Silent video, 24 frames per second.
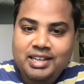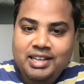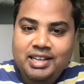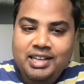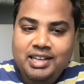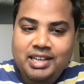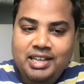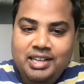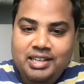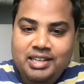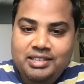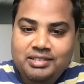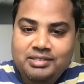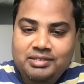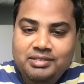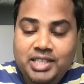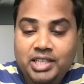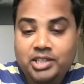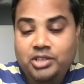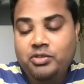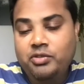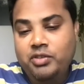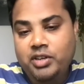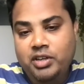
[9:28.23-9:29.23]
And
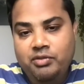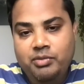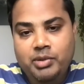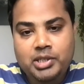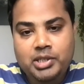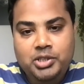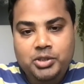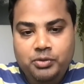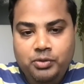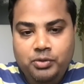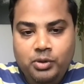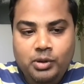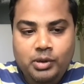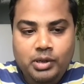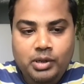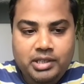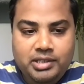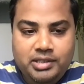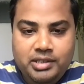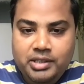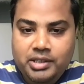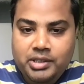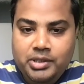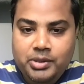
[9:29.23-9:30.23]
thank you very much for
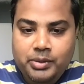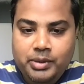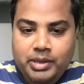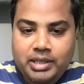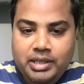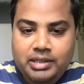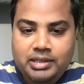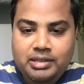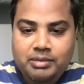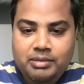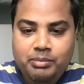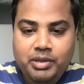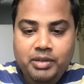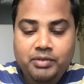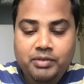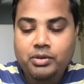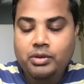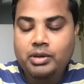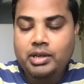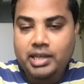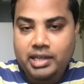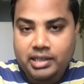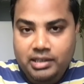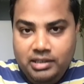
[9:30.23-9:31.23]
listening to it. If you
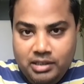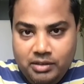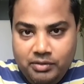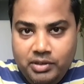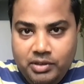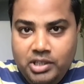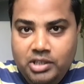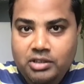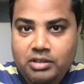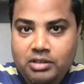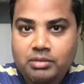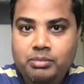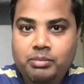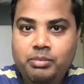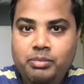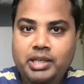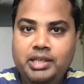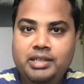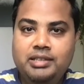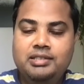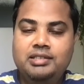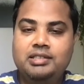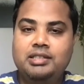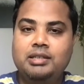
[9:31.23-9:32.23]
like the video,
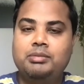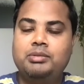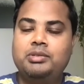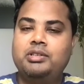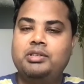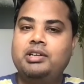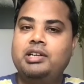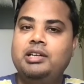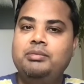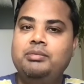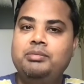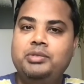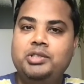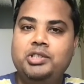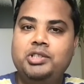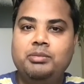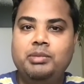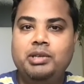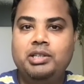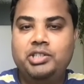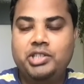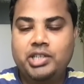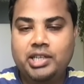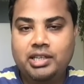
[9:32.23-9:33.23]
please subscribe to
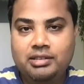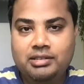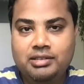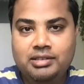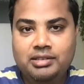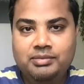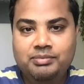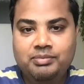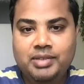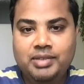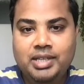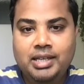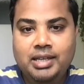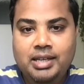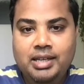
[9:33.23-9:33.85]
my channel.